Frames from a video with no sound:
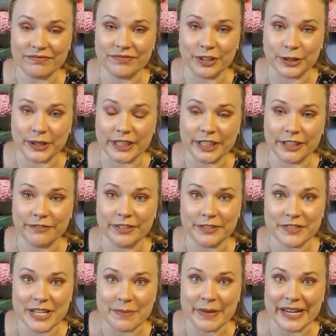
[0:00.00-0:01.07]
for
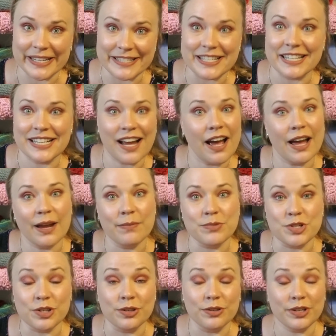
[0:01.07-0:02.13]
15 minutes at a time
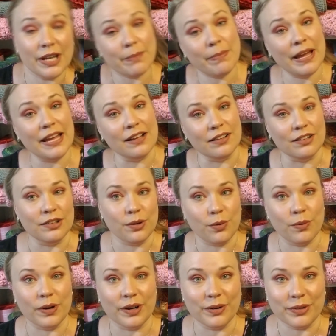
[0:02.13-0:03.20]
to get mail
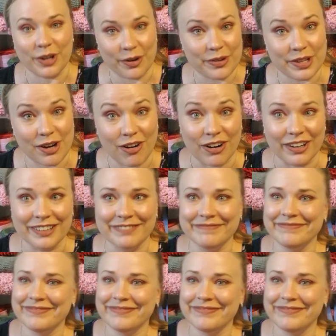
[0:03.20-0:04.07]
or go to the car.